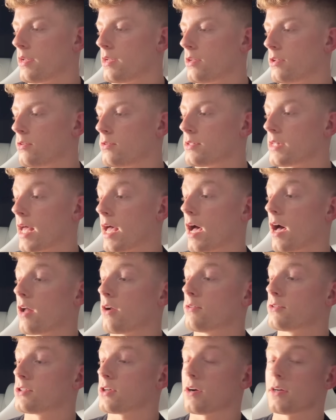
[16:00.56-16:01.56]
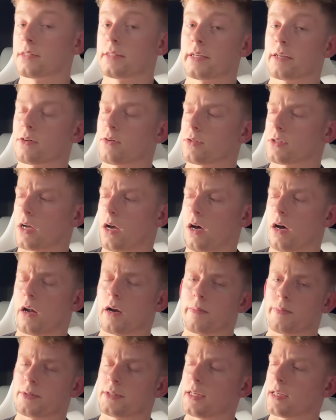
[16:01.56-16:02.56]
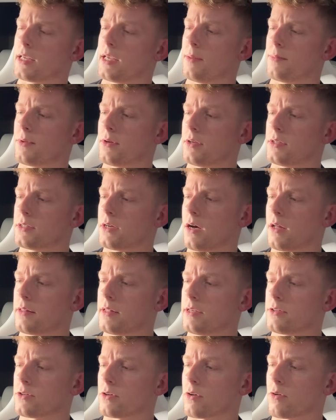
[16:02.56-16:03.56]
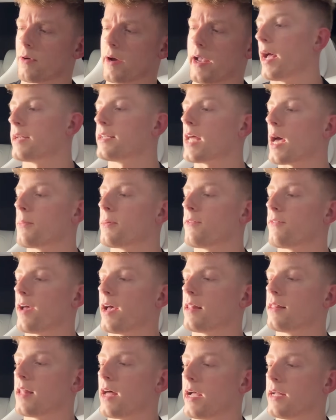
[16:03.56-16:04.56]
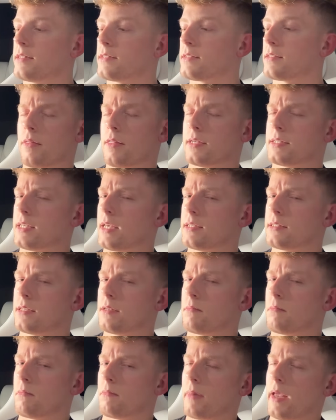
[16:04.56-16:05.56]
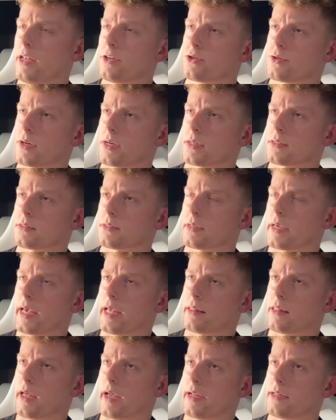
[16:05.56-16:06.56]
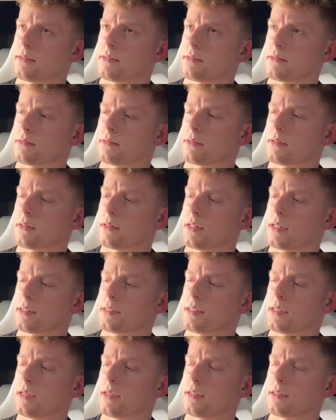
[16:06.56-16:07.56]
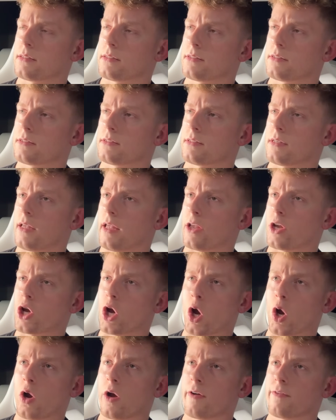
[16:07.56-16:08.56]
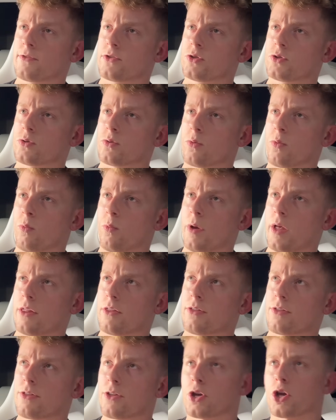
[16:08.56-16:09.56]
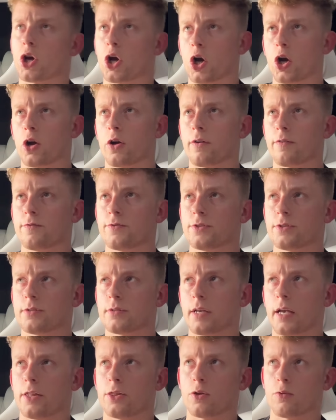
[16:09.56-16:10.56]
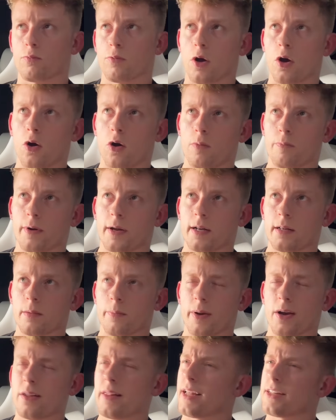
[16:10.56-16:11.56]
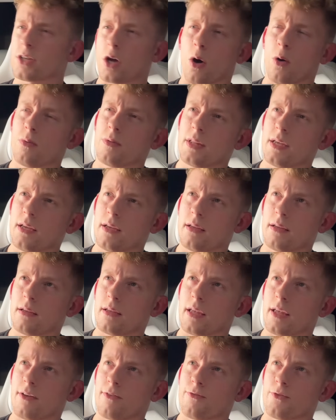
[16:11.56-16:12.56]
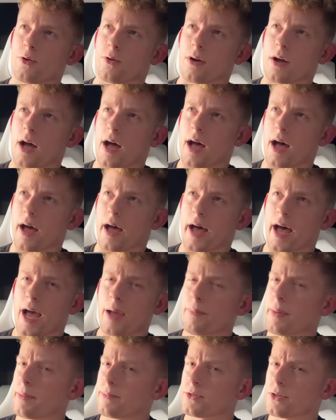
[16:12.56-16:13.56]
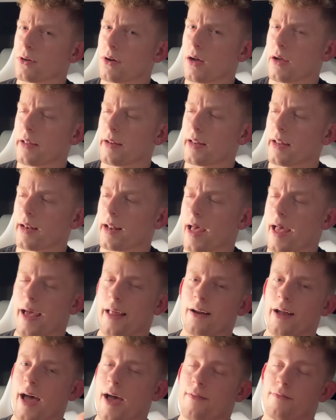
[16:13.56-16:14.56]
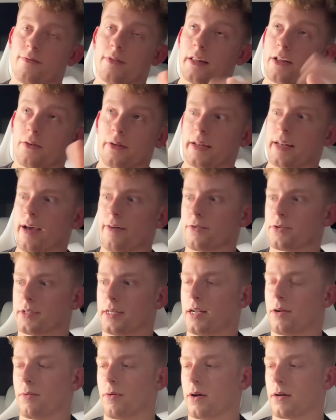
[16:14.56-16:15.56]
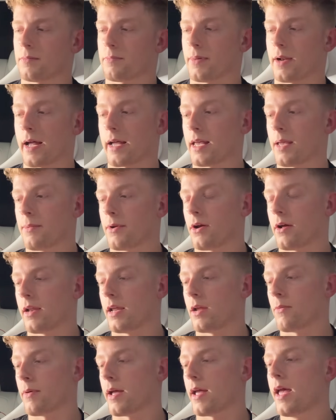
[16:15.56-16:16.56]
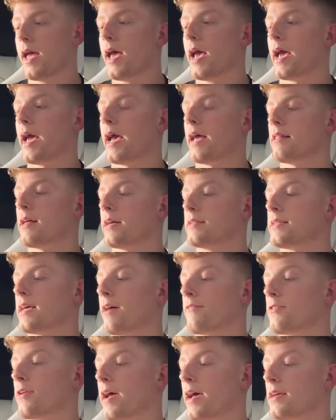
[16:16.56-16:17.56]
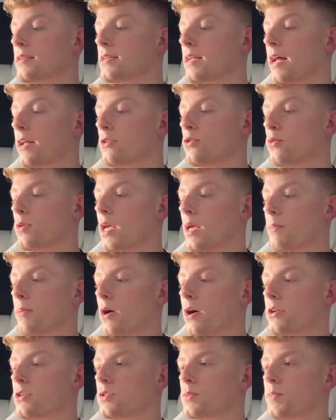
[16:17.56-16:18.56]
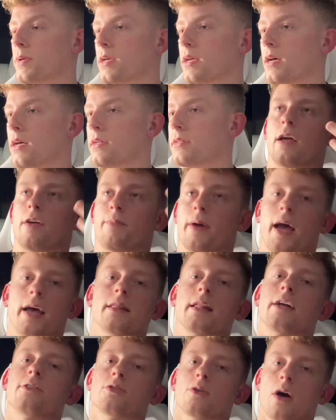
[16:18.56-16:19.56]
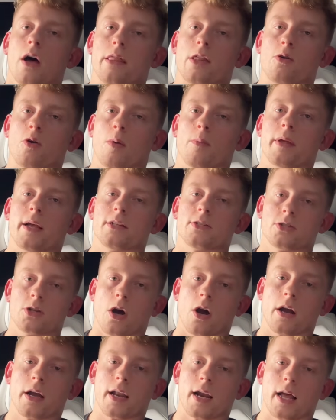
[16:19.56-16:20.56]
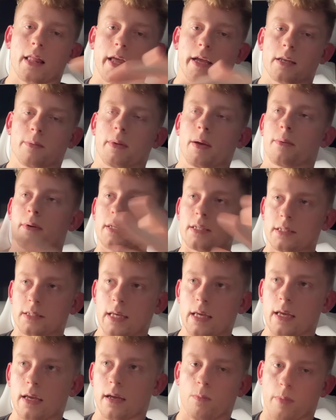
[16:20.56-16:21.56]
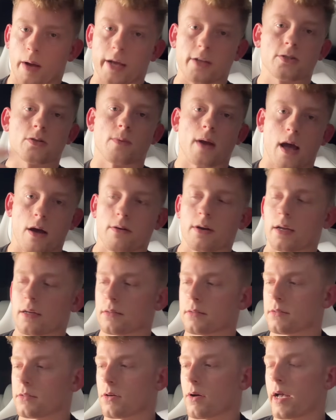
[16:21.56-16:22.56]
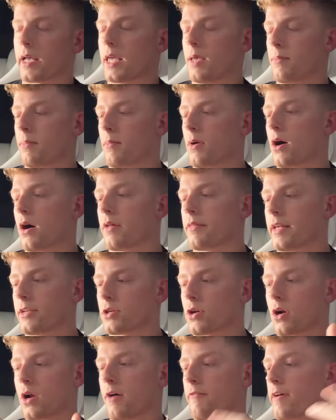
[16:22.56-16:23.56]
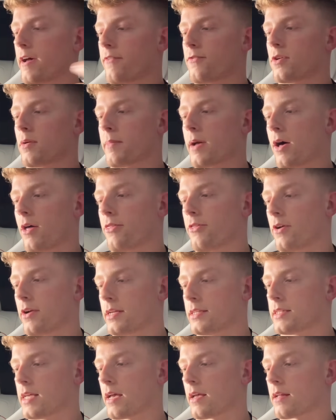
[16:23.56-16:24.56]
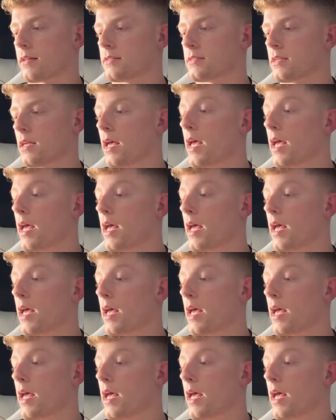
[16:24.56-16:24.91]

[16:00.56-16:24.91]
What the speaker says: to use that. Auto turn signals, 100% keep these on. These are great. Adaptive headlights. This isn't matrix headlights. This is curves with curves in the road, but apparently it's only if your high beams are on, and I've literally never seen it work, but I keep it on anyway. Headlights after exit, I do keep on just because if my headlights are on, then normally it's dark and I like to be able to see my surroundings. So I keep them on, they turn off after about 30 seconds.